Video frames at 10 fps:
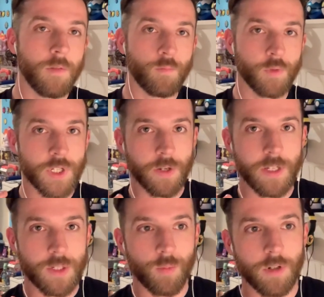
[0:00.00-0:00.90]
returning
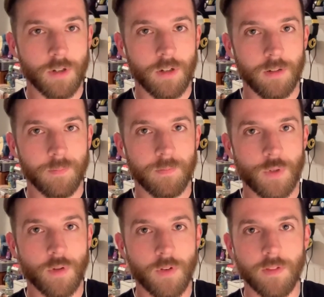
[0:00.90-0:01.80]
to work
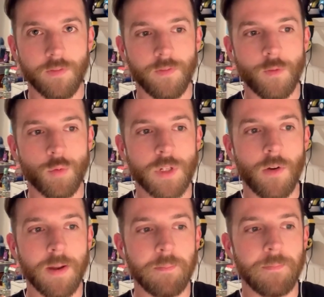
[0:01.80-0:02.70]
sort of like full
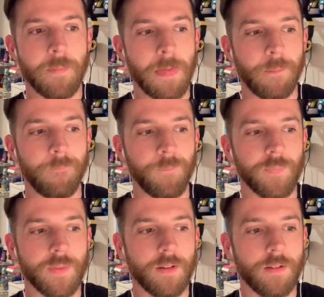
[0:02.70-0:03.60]
time,
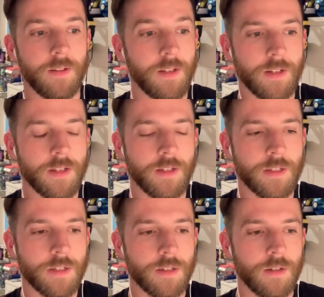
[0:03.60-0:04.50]

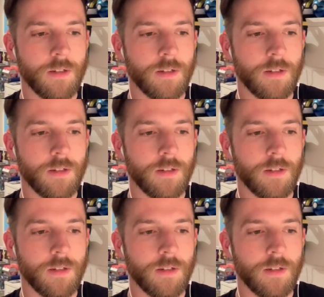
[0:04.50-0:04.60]
it's